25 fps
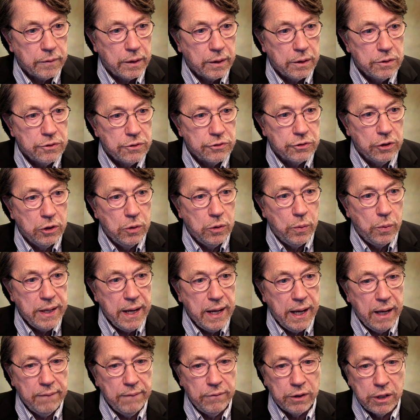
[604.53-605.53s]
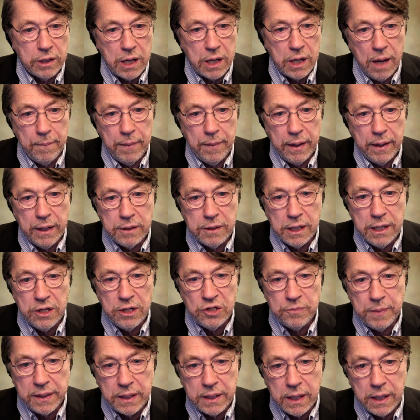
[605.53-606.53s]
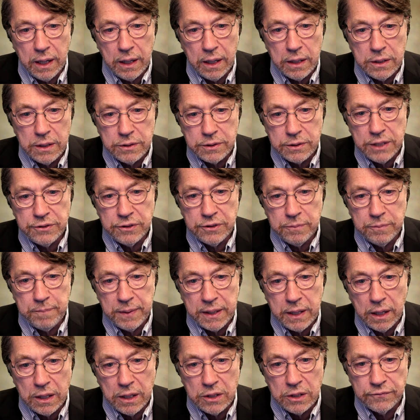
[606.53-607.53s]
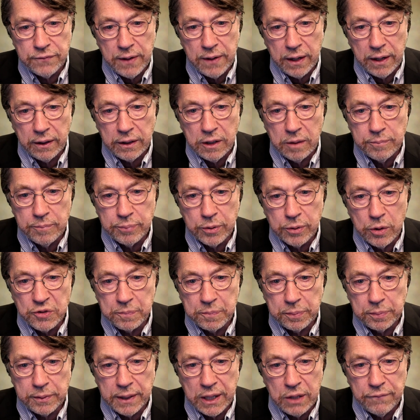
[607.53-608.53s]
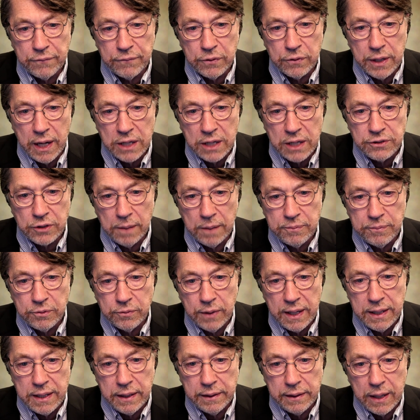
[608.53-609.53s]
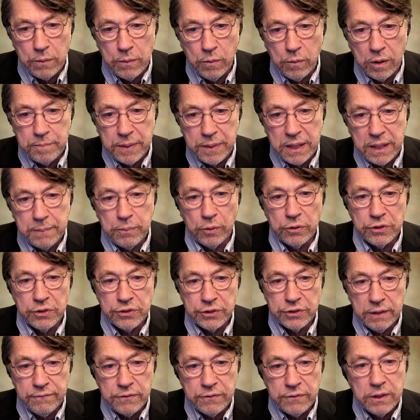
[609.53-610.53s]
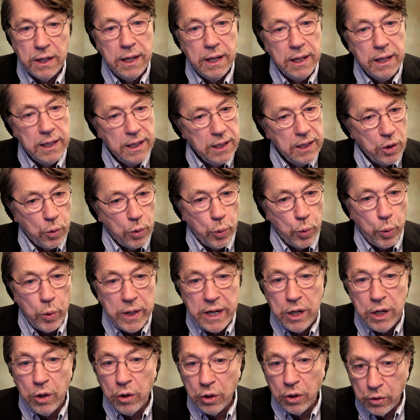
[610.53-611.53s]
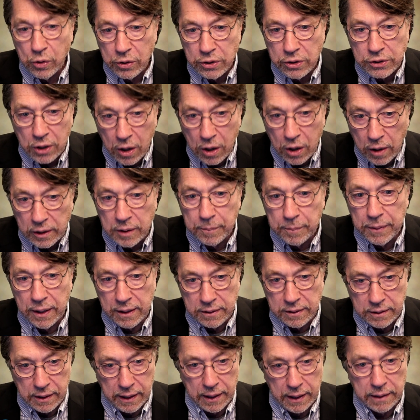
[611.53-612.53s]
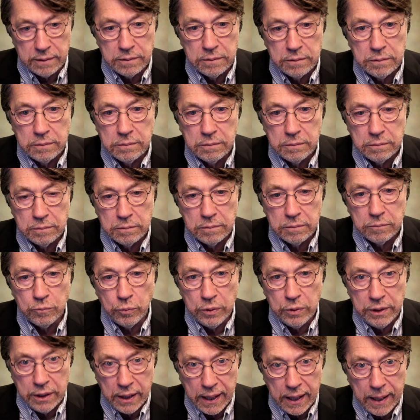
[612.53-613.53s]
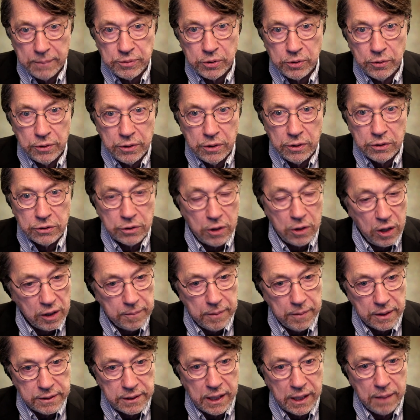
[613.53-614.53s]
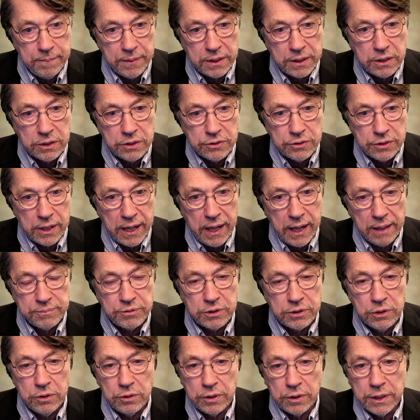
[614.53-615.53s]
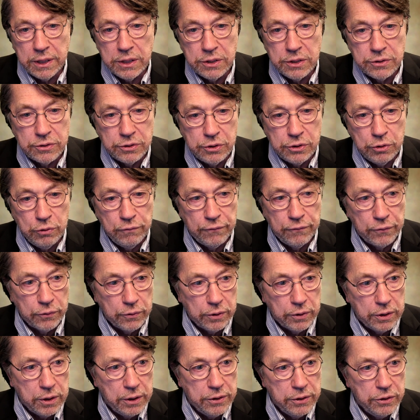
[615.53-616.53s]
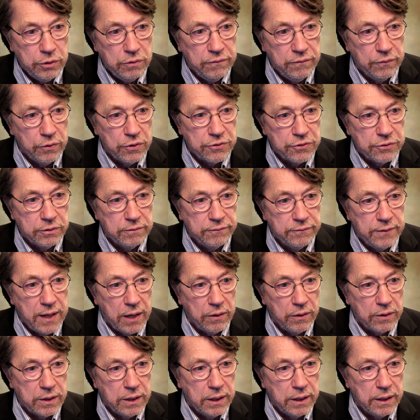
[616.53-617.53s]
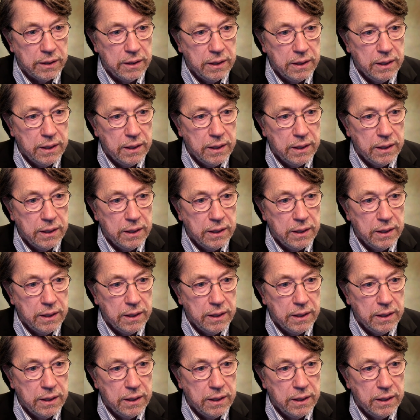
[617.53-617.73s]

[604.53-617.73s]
So we have a comment. Is it because Final Cut Pro is planned for next upgrade and they want people to shift? We are going to talk about that. We are absolutely going to talk about that because it absolutely is due for a new version of Final Cut.